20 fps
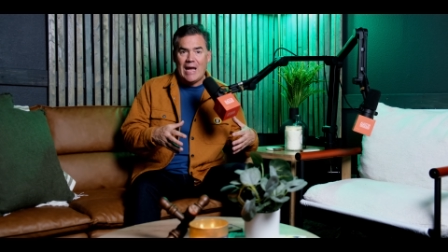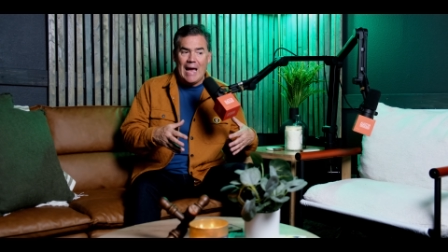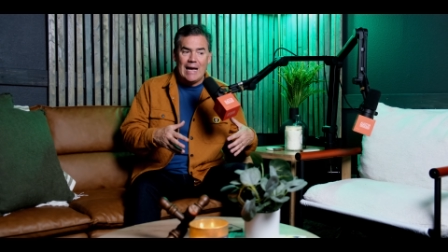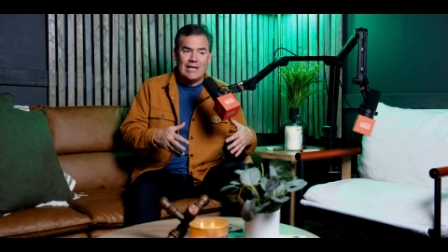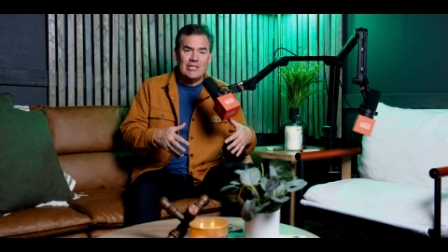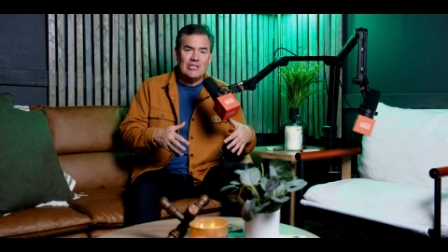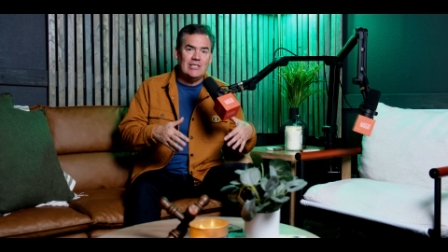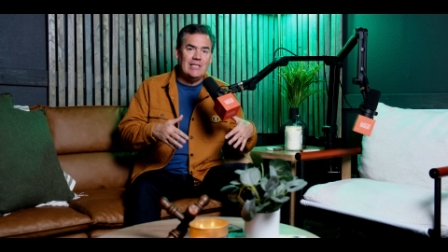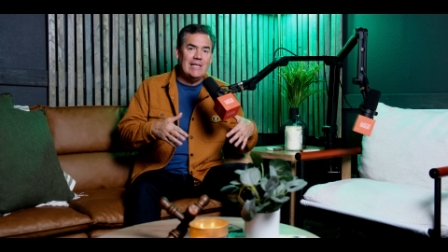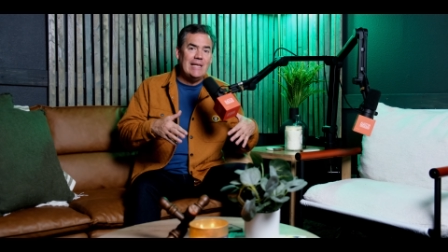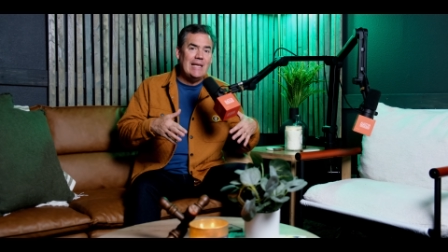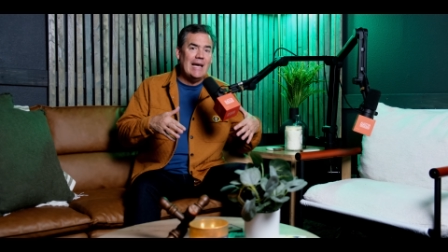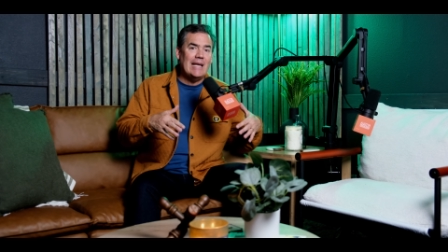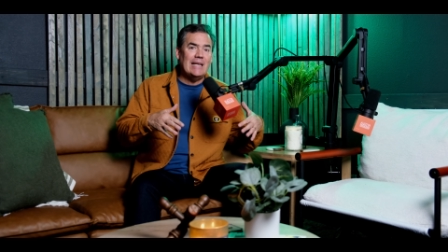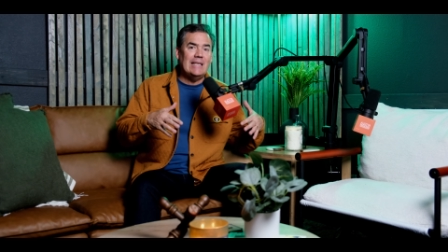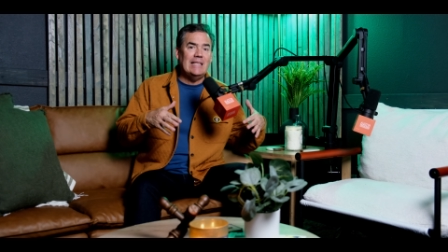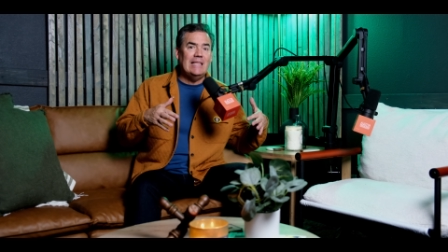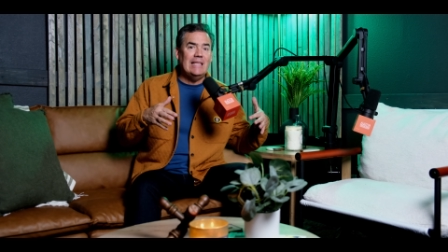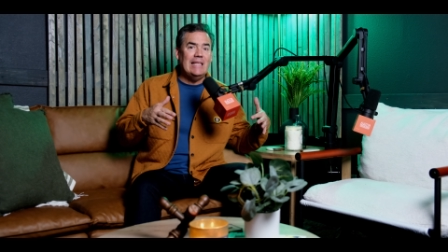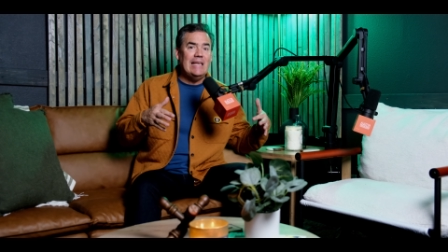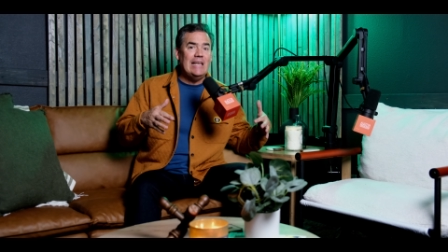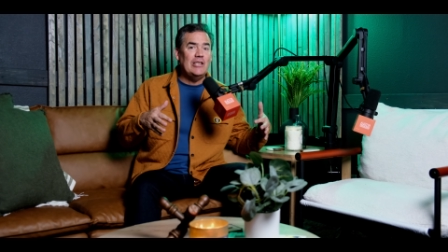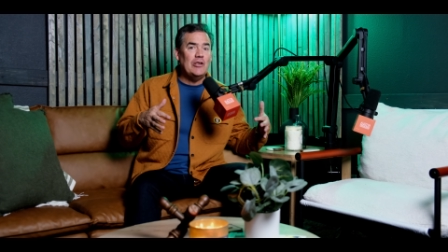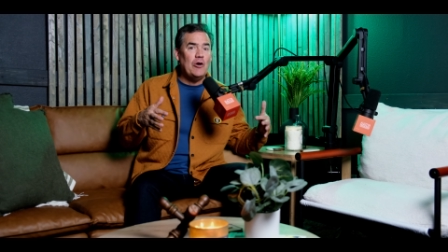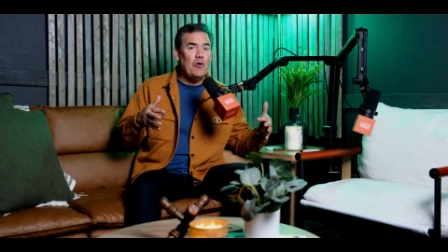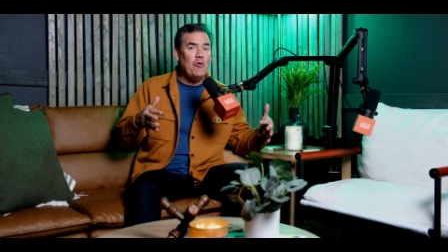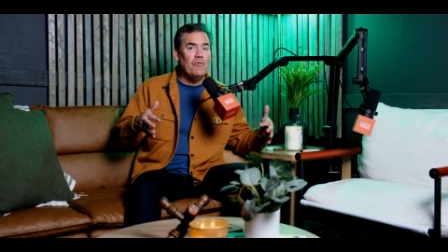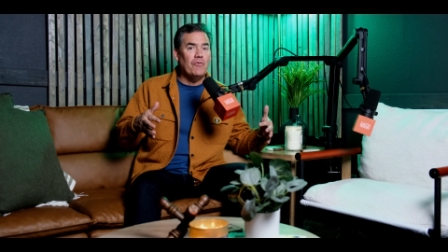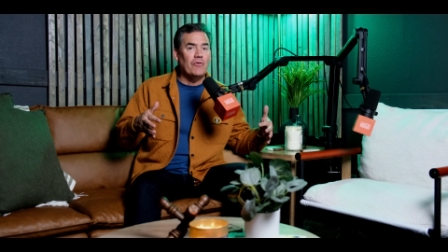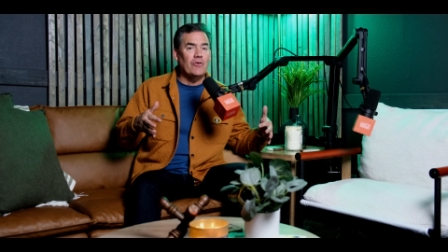actually kind of leaked
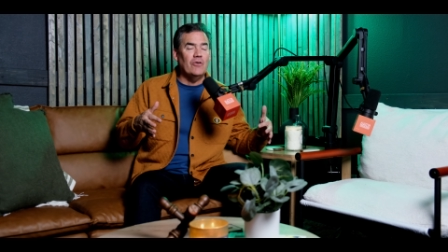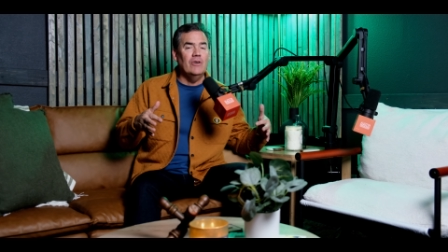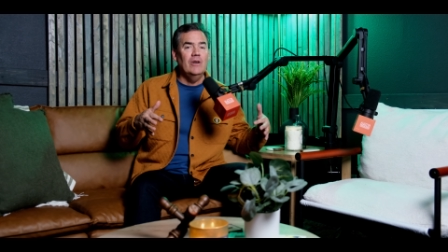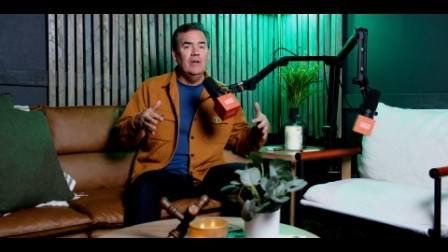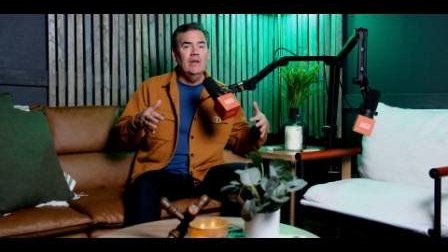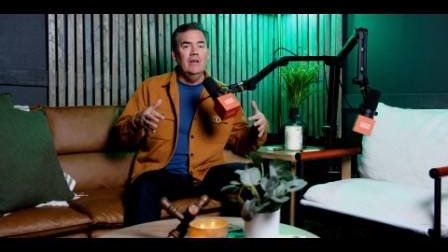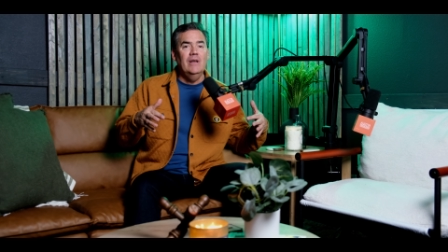over